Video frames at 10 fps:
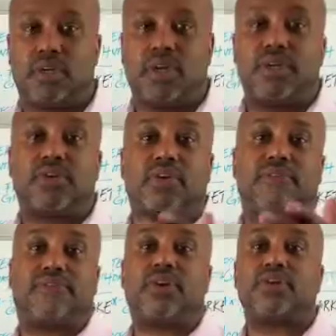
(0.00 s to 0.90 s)
So the
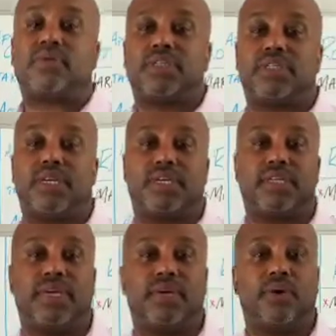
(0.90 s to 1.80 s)
first one is this.
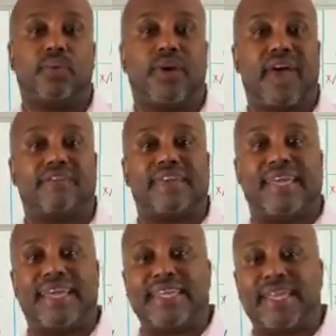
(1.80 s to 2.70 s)
We have an
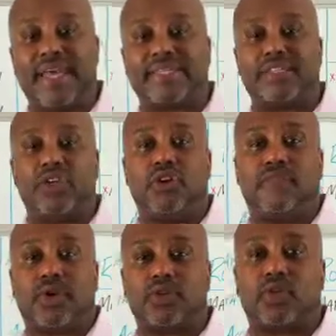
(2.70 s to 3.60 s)
indexed
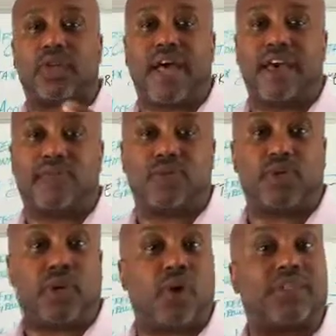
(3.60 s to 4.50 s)
universal life, which we
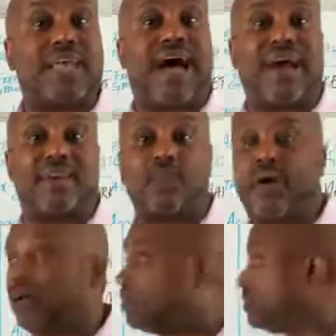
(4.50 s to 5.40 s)
call an
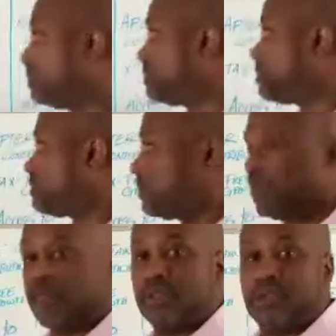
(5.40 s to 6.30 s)
IUL.
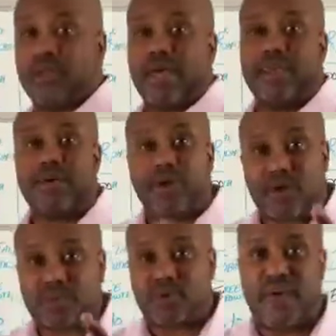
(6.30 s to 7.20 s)
And then we
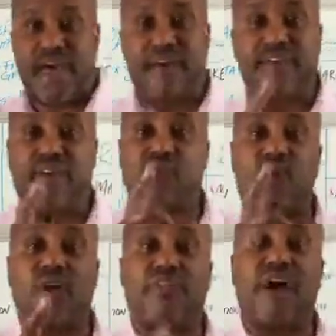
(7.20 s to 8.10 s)
also have a
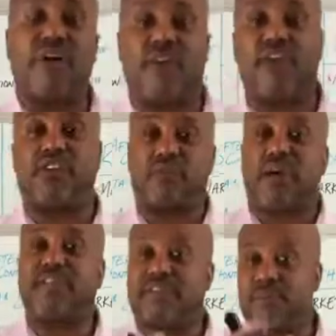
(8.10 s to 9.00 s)
Roth IRA. You're
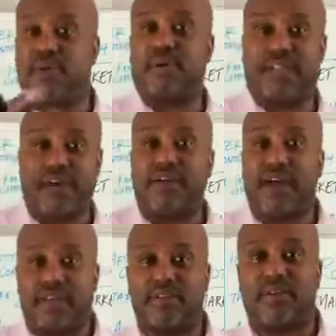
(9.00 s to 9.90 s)
probably familiar with that,
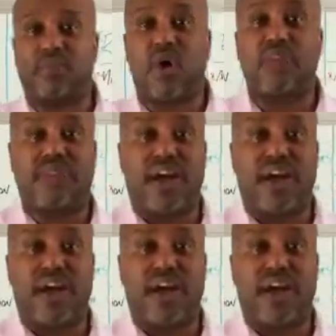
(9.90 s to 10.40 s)
right? Roth